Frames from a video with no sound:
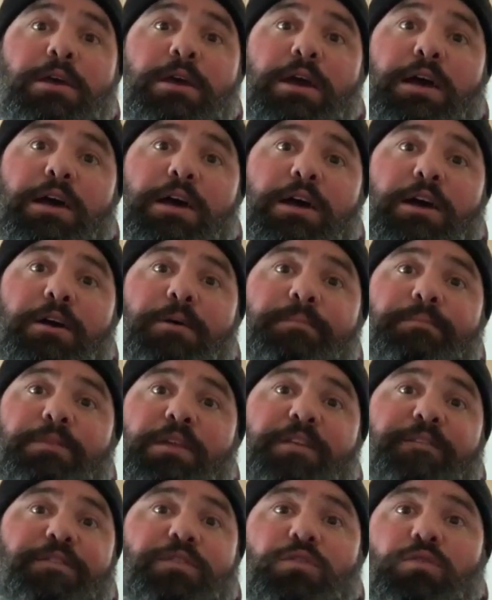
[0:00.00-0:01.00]

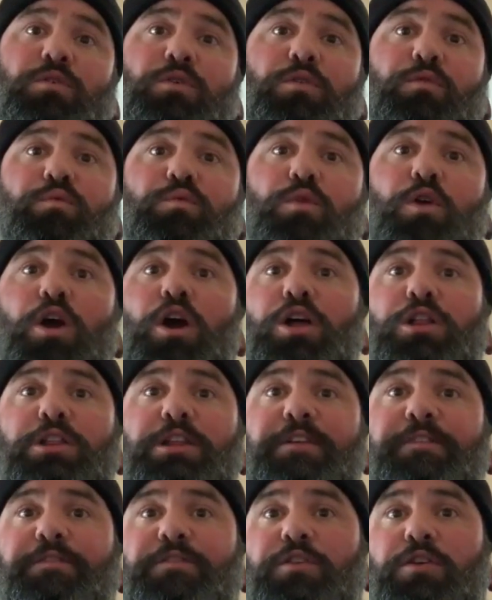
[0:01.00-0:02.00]
if you're a raw
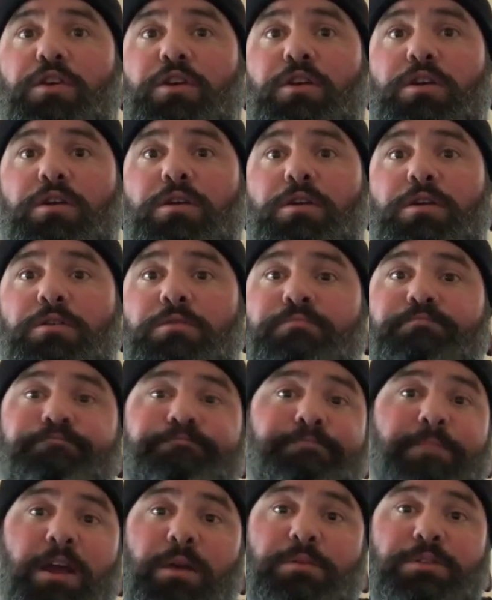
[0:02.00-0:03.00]
lifter,
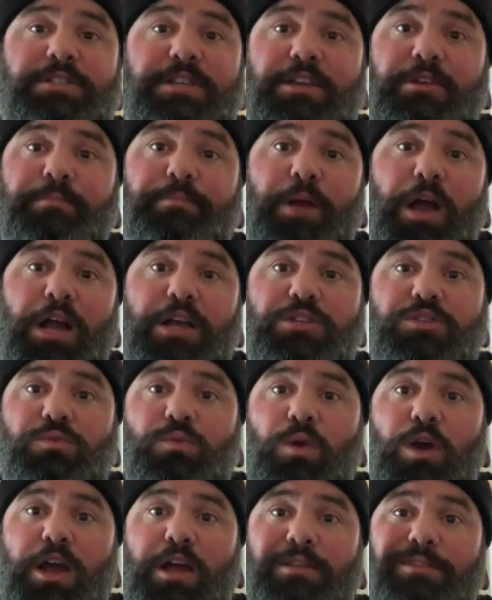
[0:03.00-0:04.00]
I would say you box
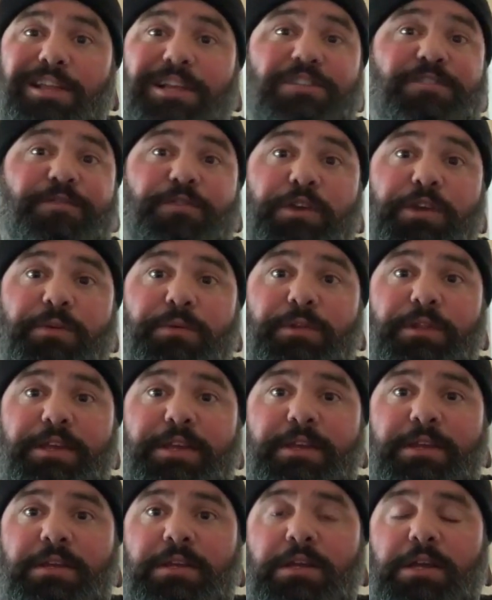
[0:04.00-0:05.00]
squat less
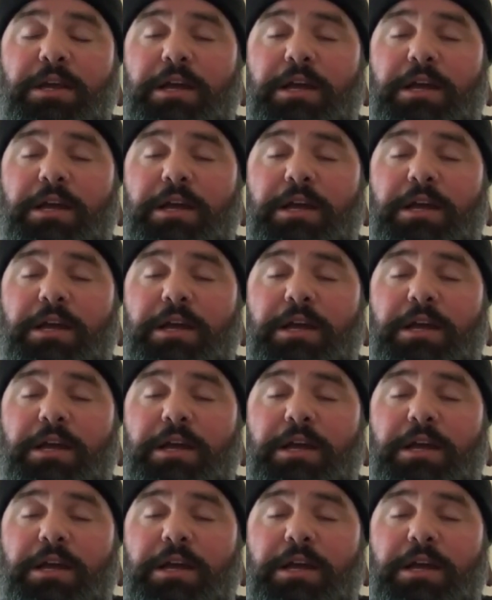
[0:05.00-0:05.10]
frequently.